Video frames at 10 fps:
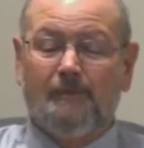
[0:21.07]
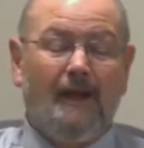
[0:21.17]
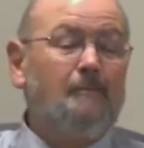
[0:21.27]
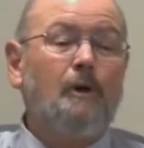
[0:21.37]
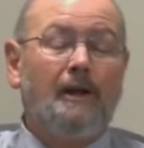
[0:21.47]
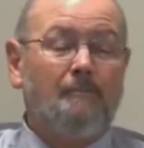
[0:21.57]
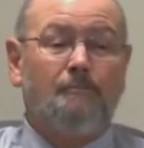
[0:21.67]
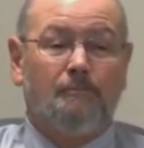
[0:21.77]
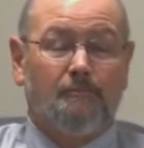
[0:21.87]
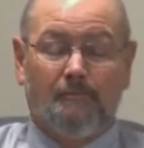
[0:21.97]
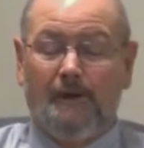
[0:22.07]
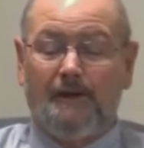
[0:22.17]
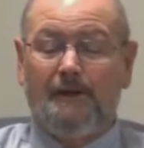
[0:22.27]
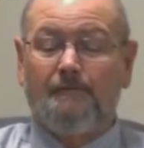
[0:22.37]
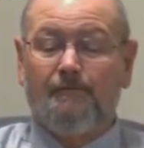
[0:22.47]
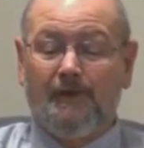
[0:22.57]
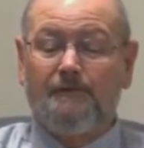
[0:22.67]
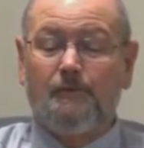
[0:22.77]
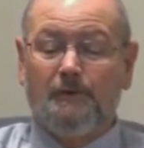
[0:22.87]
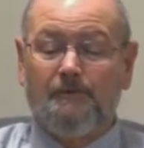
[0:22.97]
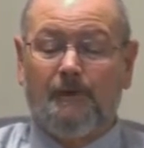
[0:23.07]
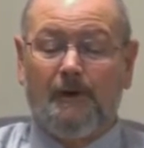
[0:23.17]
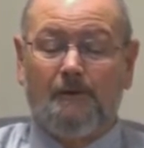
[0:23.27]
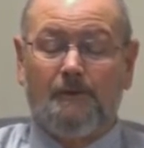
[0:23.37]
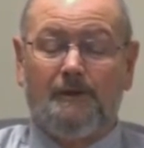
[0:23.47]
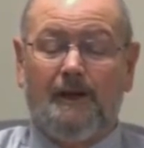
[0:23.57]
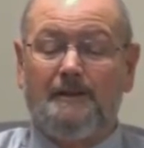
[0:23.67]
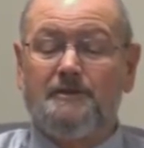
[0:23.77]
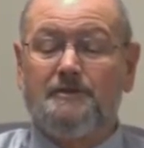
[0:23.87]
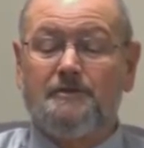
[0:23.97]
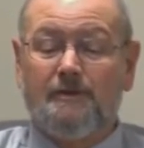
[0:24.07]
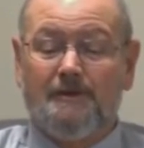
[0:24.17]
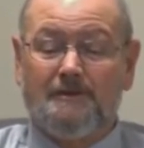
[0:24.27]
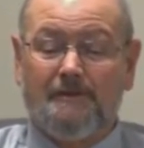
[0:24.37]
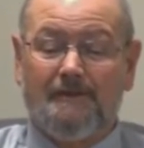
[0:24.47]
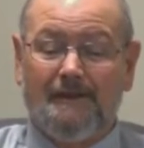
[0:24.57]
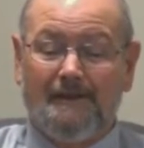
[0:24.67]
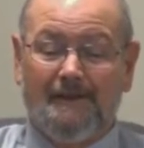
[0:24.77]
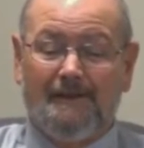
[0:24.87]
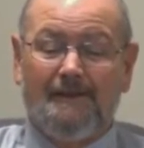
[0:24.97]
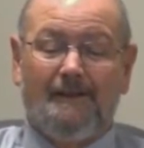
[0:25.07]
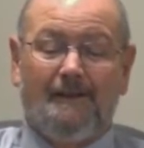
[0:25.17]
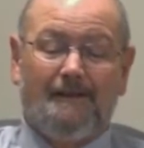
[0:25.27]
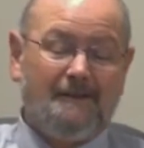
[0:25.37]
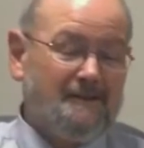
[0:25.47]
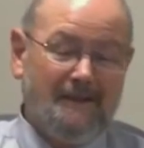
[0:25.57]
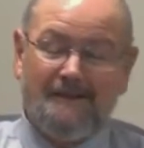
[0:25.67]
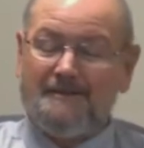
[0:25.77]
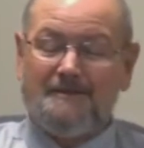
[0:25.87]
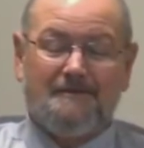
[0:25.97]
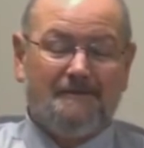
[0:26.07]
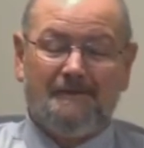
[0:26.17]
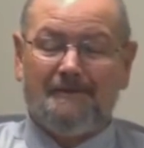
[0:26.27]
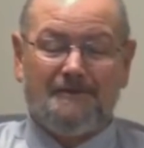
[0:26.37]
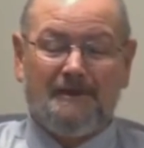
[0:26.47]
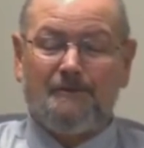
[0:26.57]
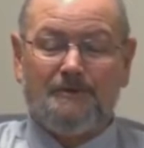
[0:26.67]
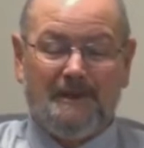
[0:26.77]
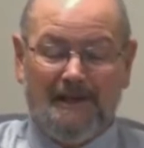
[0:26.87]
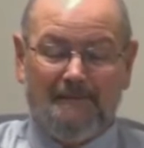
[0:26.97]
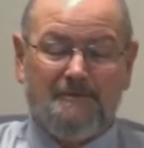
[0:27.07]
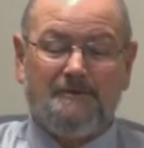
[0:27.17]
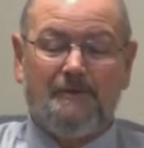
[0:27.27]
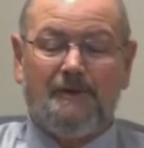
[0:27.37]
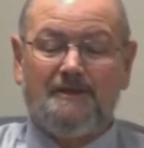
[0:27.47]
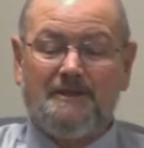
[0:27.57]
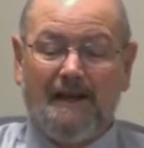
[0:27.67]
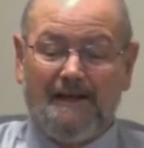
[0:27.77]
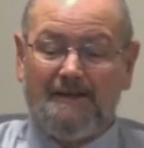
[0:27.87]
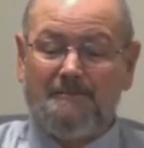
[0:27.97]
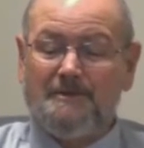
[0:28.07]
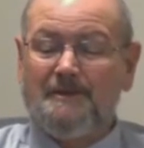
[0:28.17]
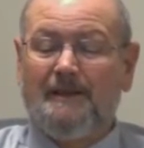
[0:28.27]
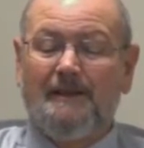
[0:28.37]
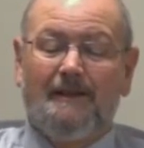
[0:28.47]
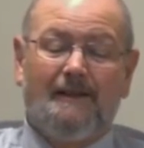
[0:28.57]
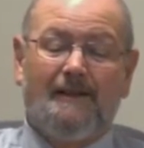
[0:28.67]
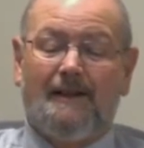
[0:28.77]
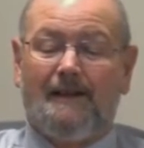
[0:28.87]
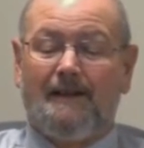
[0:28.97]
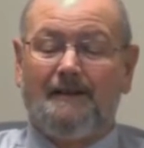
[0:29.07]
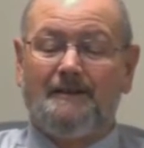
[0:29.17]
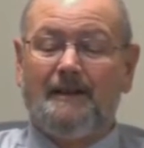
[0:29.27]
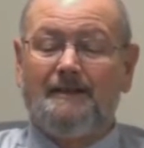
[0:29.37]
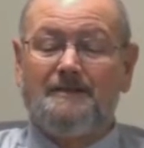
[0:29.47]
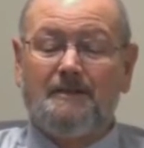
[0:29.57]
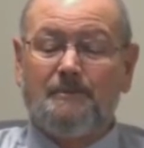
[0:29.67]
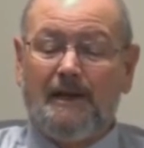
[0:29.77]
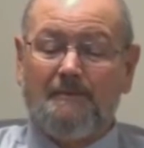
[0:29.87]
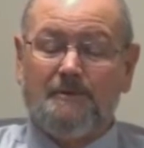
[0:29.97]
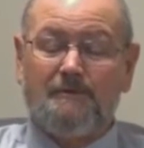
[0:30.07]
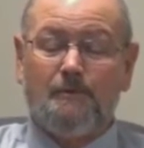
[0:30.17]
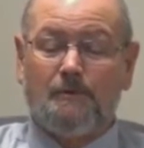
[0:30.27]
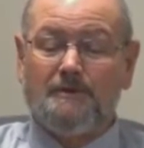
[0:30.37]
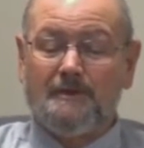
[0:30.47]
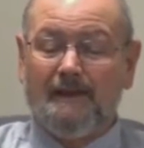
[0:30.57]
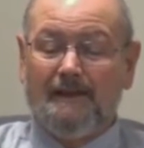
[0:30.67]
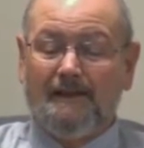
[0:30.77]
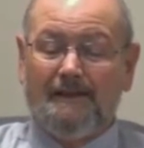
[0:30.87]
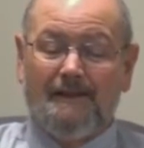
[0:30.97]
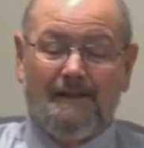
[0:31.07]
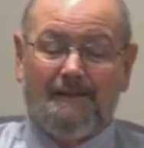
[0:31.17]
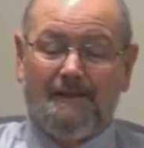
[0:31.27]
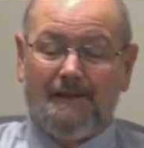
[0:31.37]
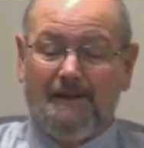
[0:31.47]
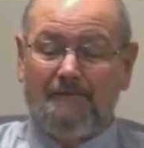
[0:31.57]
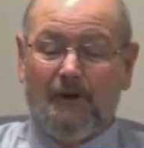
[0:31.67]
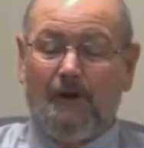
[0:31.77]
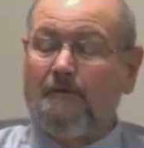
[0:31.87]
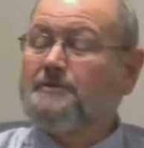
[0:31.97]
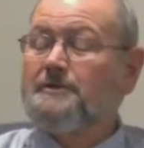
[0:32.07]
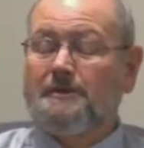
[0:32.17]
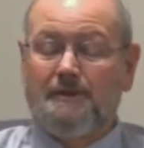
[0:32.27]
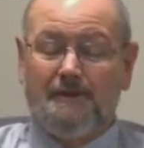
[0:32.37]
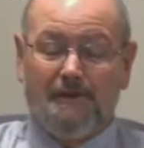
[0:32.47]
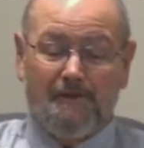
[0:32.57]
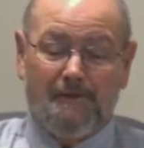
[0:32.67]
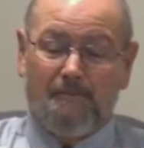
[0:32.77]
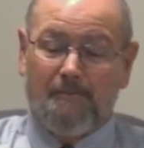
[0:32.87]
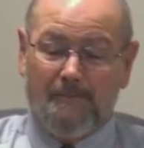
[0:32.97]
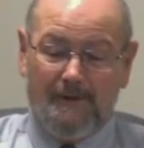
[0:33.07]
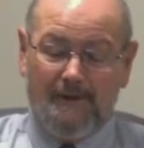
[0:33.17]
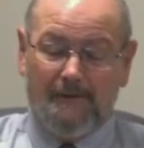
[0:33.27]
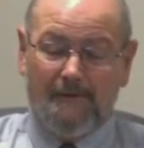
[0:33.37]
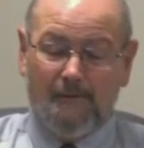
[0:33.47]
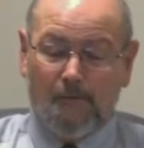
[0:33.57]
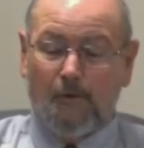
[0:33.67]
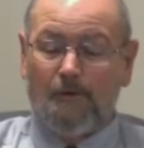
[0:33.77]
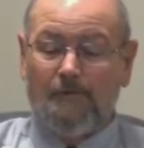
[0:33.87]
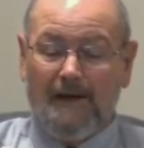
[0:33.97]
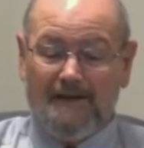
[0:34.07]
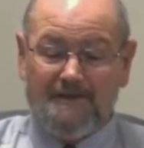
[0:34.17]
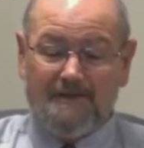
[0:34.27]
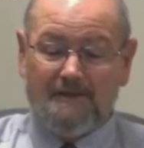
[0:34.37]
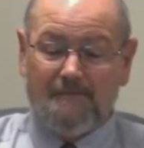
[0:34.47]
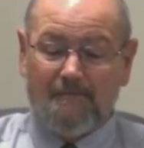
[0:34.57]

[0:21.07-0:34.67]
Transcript: Abraham, again, faithfully following God's instruction. He takes several times the various items, and sometimes, of course, it involves the role of Isaac.